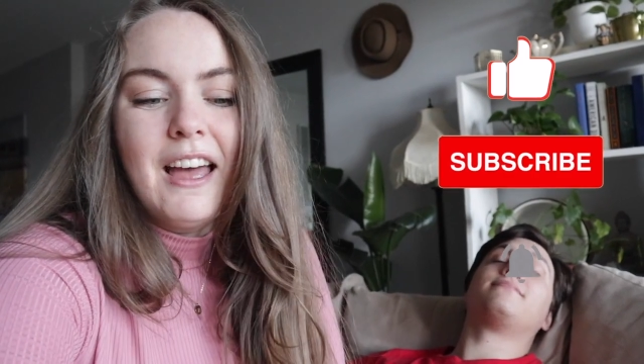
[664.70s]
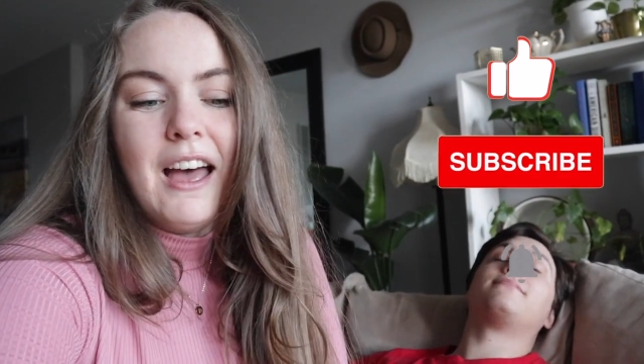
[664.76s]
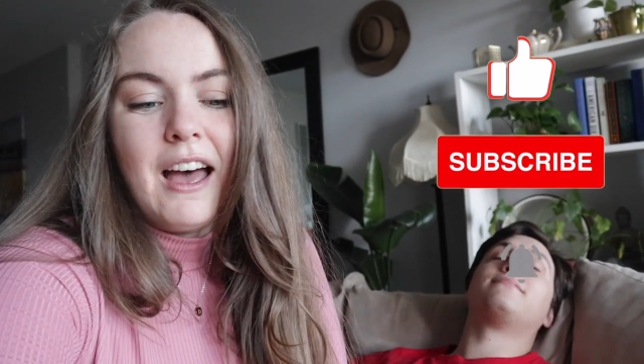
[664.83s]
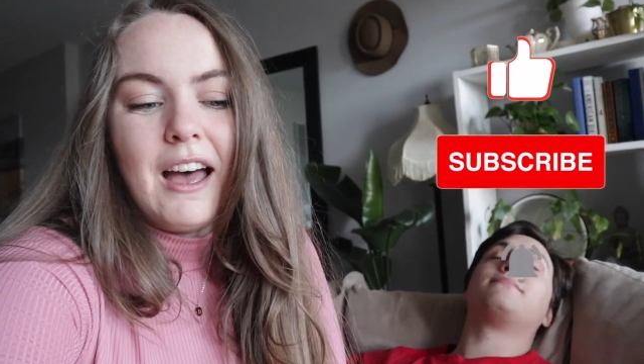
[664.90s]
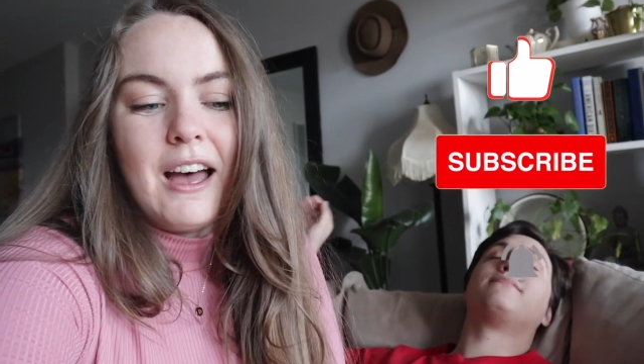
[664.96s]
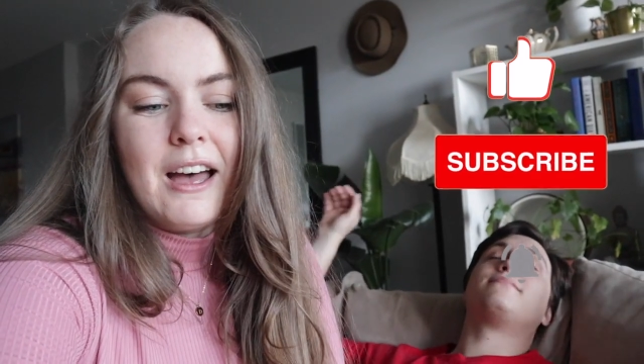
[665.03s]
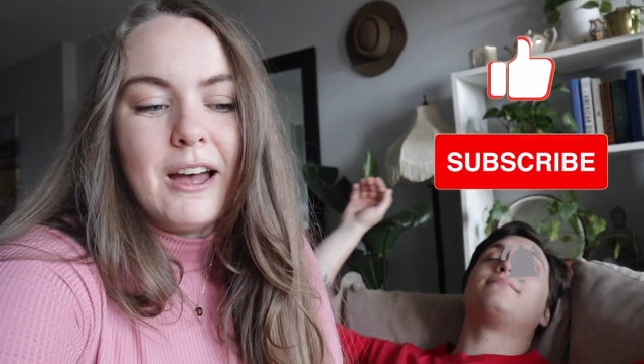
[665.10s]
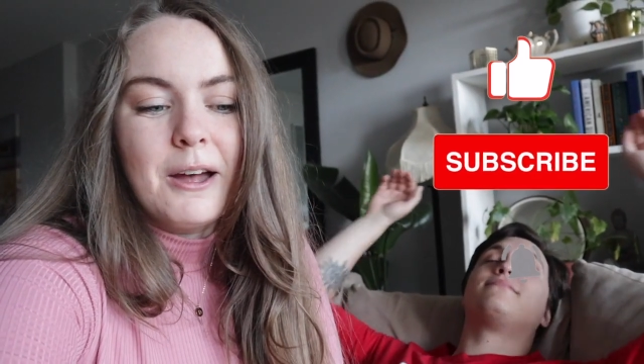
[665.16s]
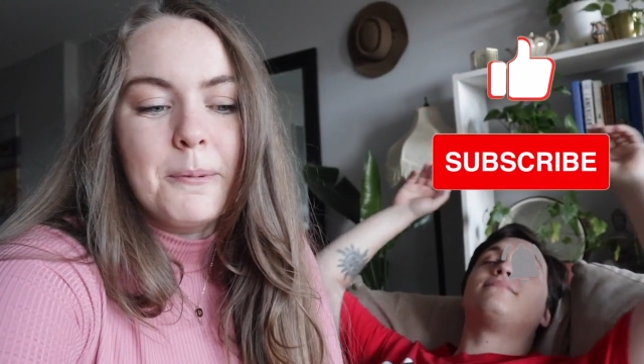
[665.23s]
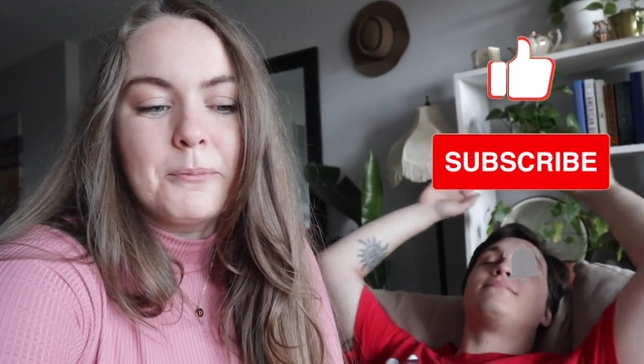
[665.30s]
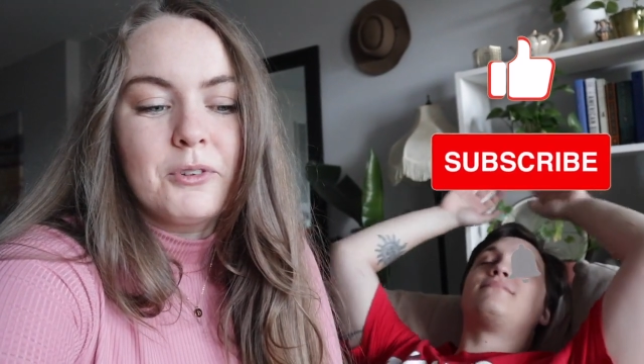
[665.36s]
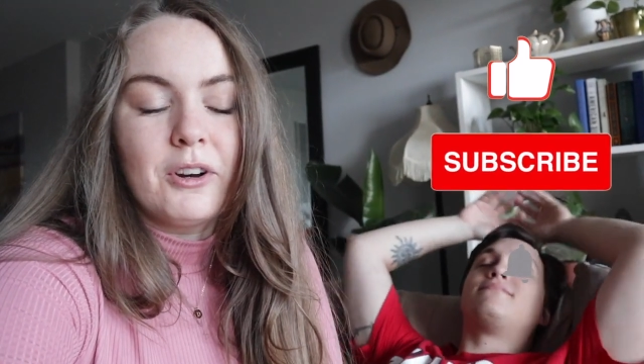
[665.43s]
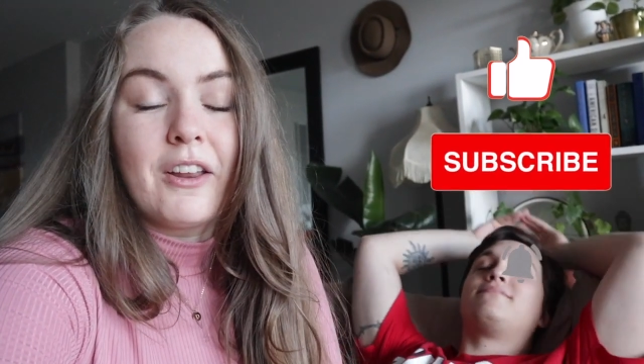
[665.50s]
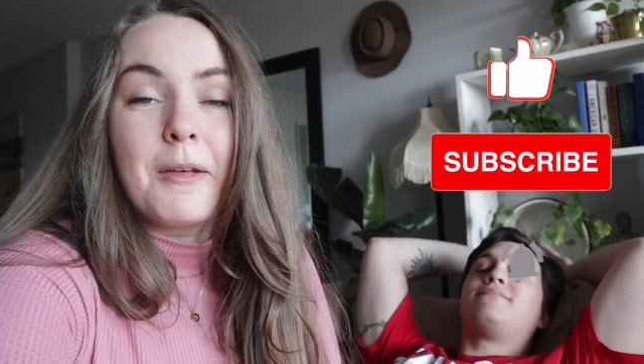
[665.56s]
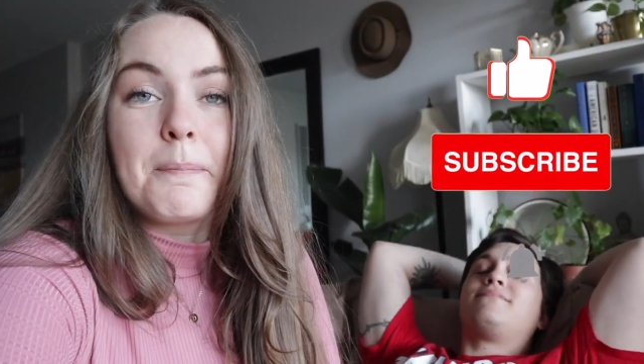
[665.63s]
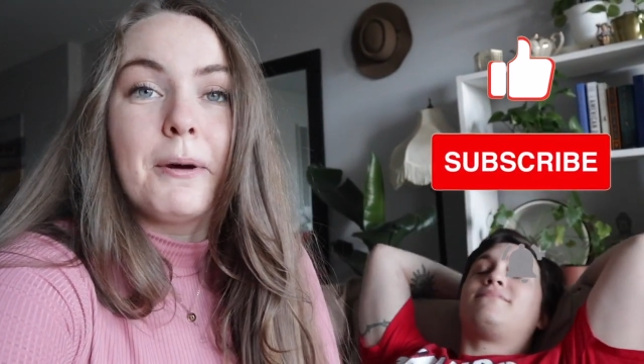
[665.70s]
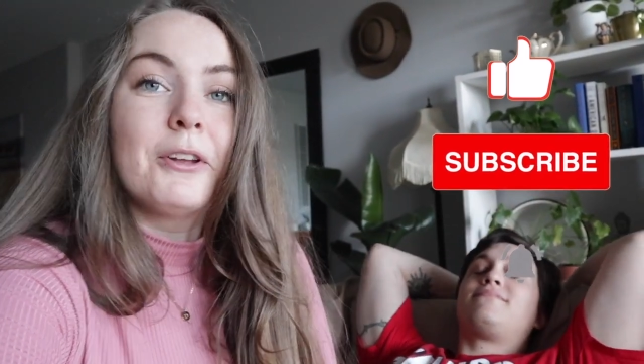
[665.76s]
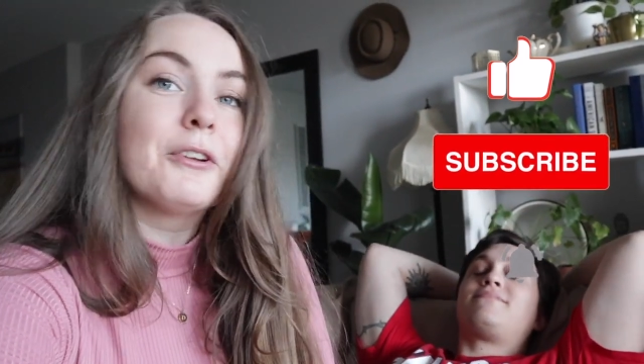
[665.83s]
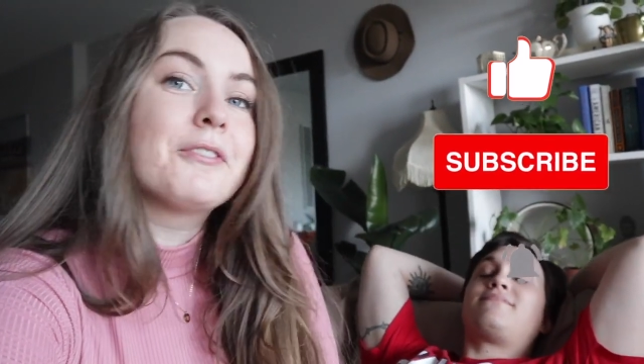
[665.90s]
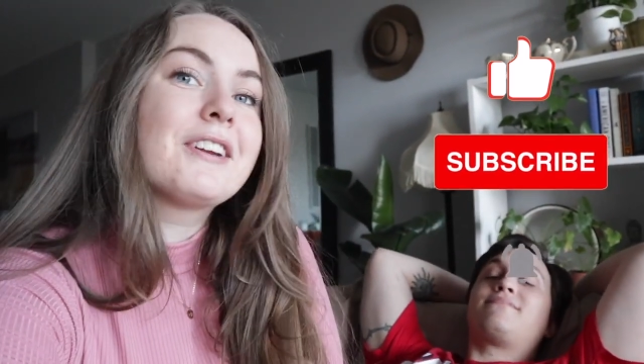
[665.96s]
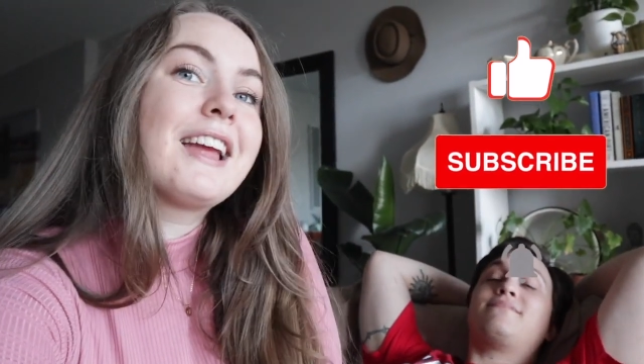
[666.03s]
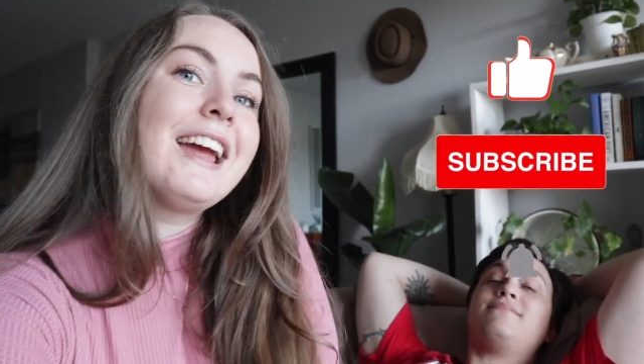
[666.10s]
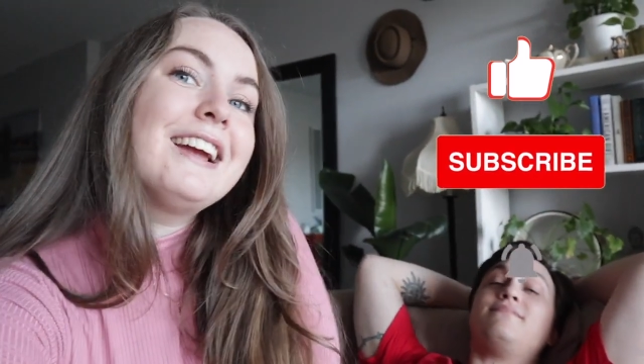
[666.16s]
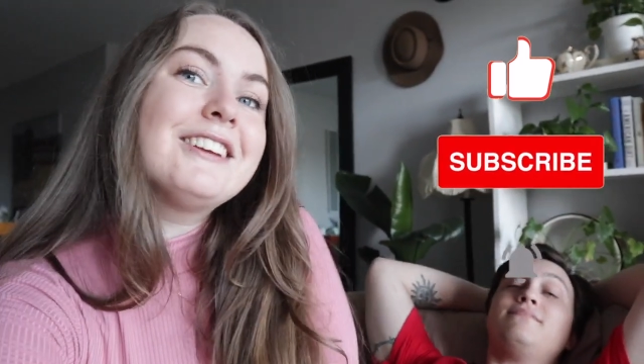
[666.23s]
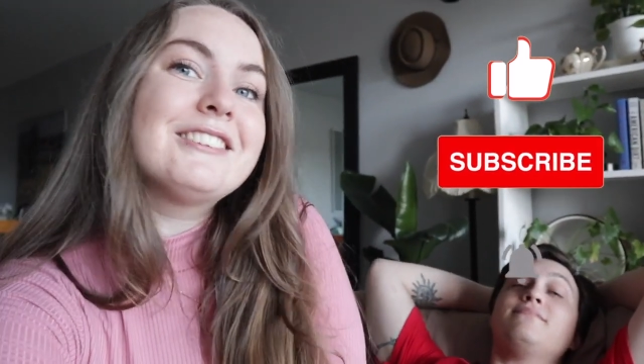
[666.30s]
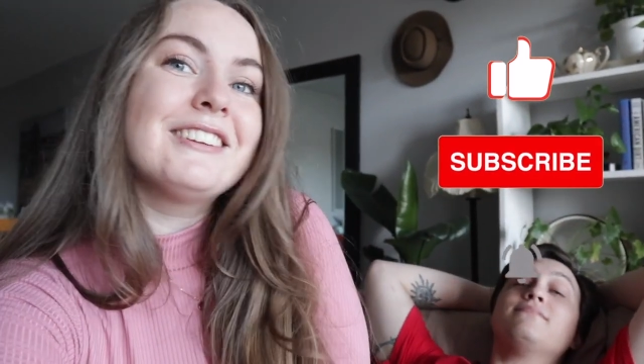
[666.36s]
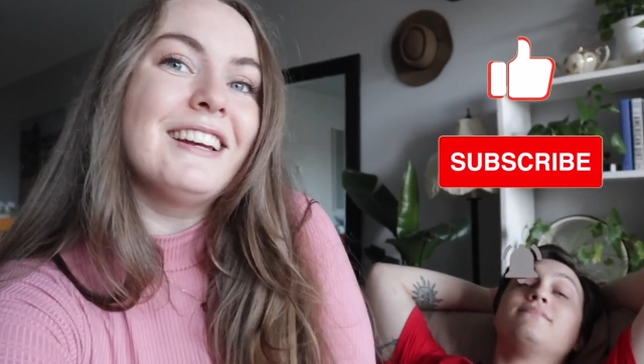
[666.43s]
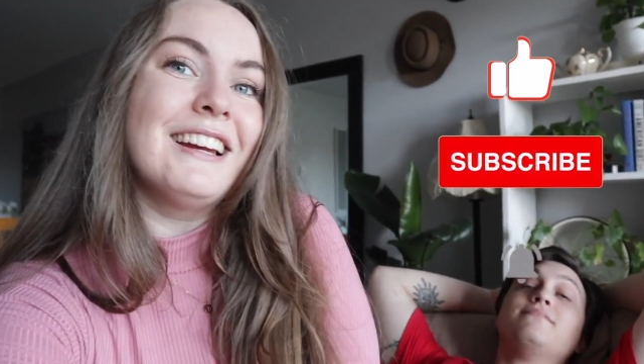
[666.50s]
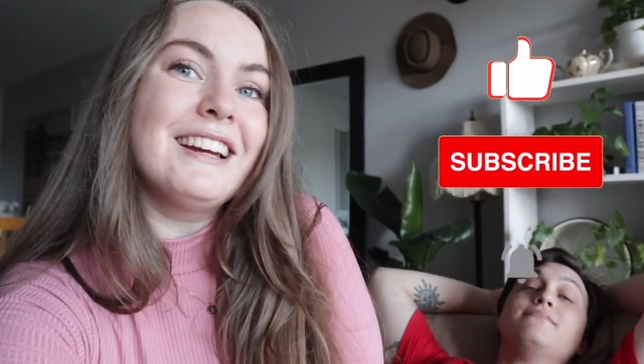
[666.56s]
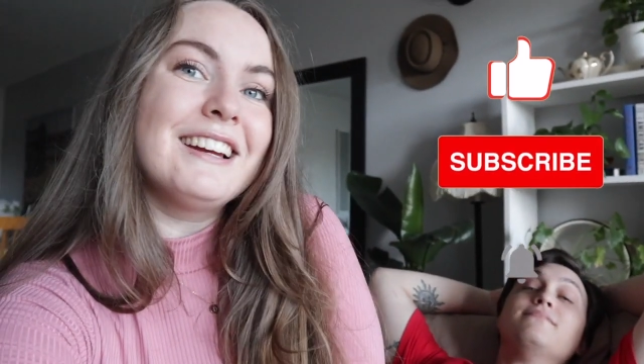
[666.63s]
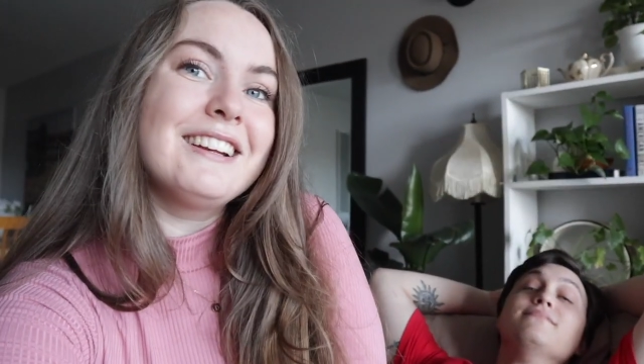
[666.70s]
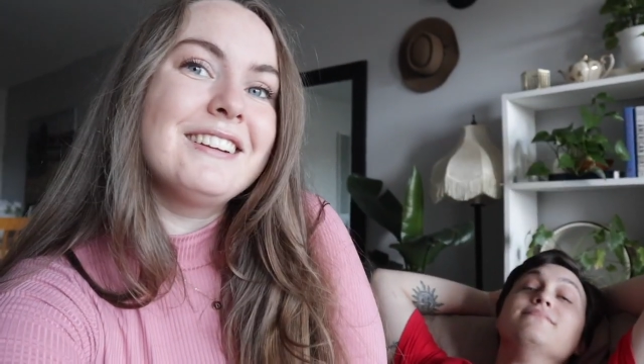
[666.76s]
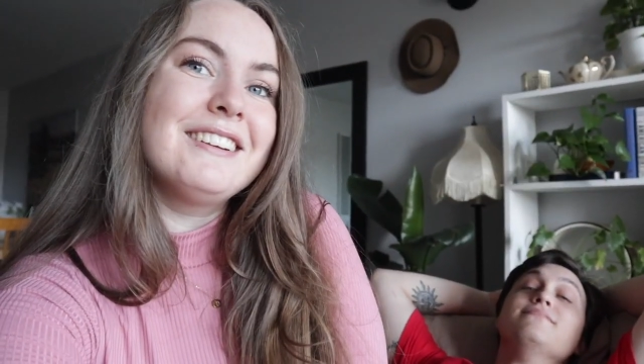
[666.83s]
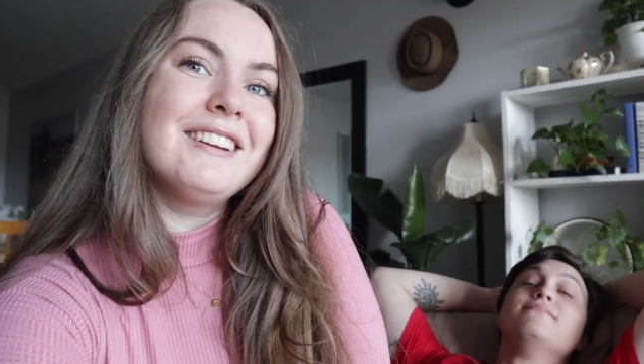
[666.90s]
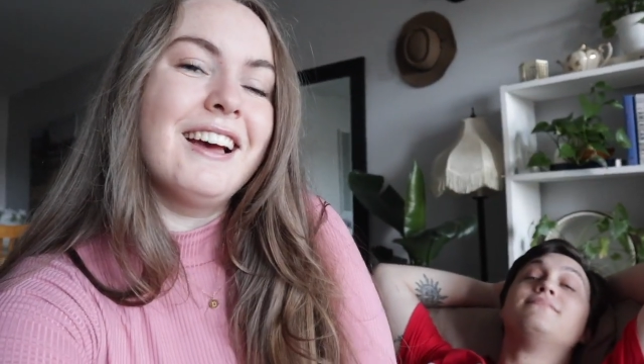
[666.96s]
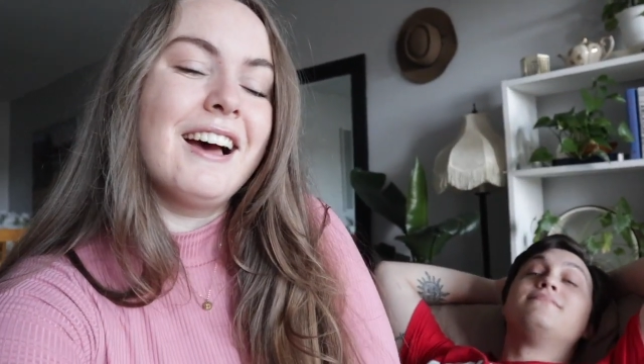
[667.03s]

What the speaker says: Turn on that bell notification.